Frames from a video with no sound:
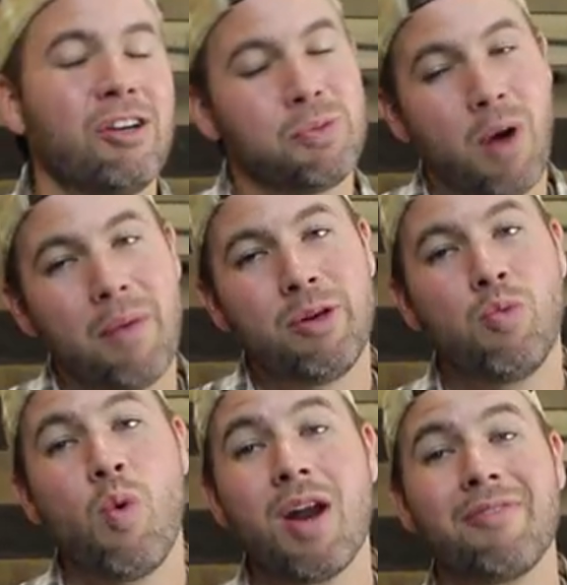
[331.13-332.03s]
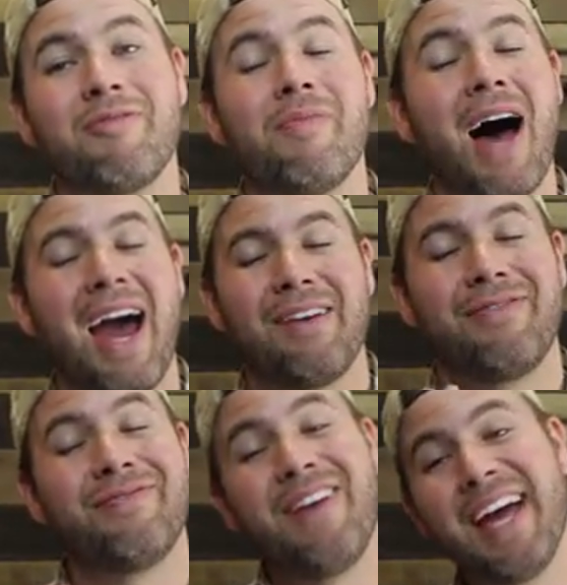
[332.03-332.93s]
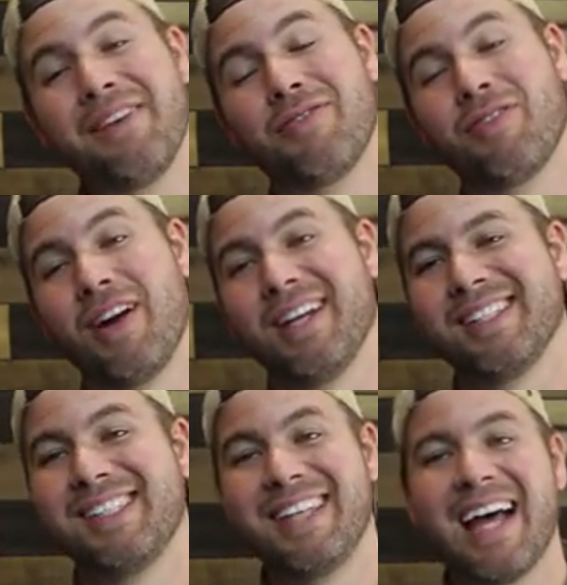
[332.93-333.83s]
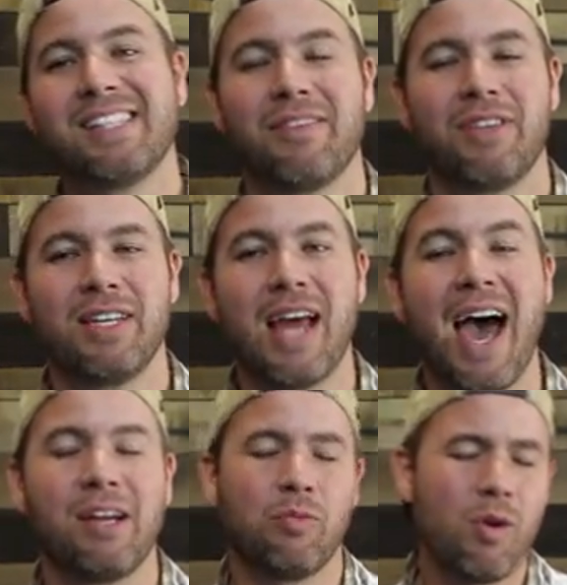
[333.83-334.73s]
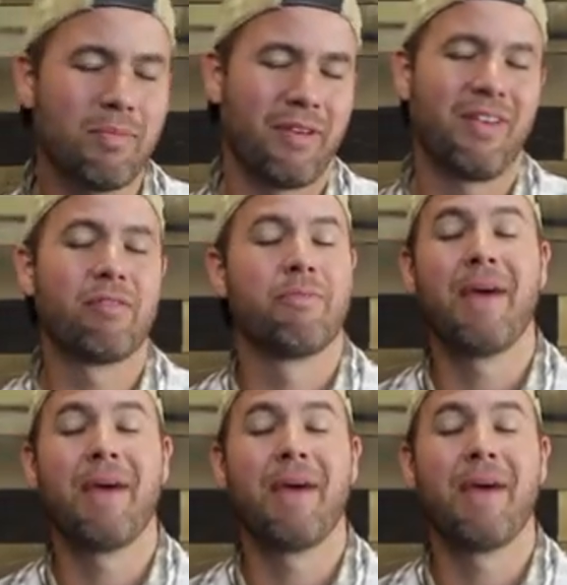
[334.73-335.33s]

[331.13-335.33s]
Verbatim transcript: is probably one of my favorite sets of the night, one of my favorite